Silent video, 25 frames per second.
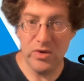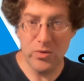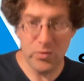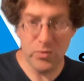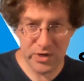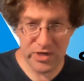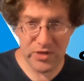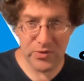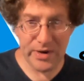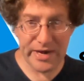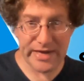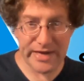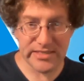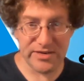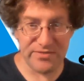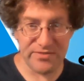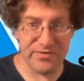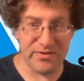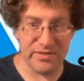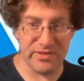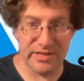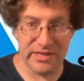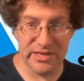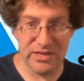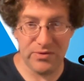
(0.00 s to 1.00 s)
When you act
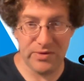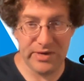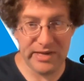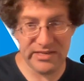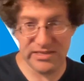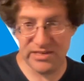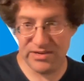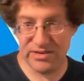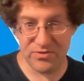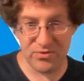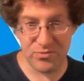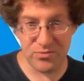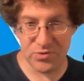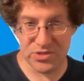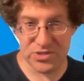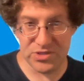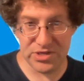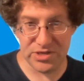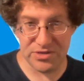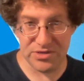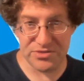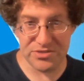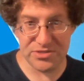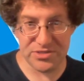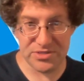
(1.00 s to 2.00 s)
differently, you get different
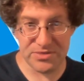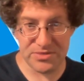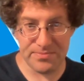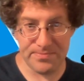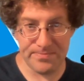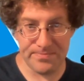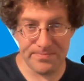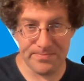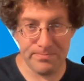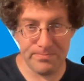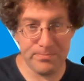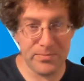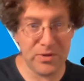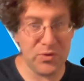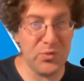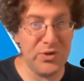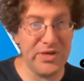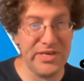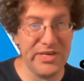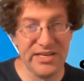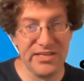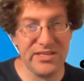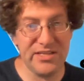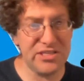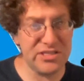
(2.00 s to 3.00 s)
results. But we
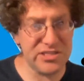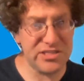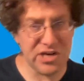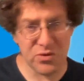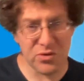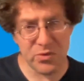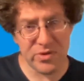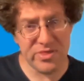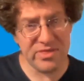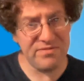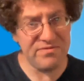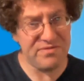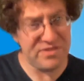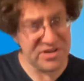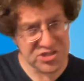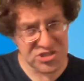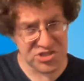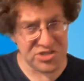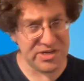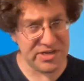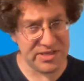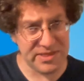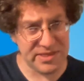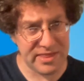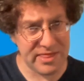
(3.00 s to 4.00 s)
need to start with the
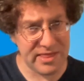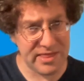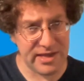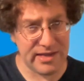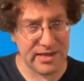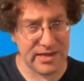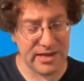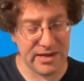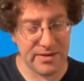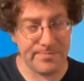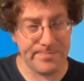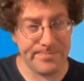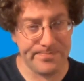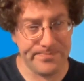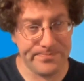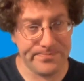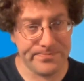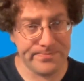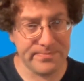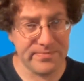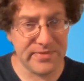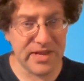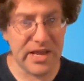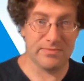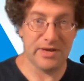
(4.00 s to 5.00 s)
vision and the thinking.
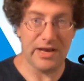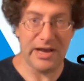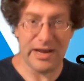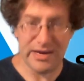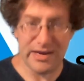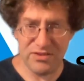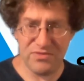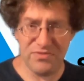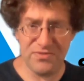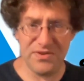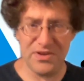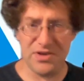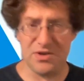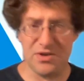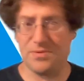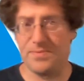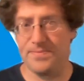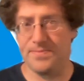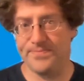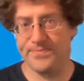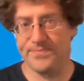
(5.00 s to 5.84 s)
How do you feel?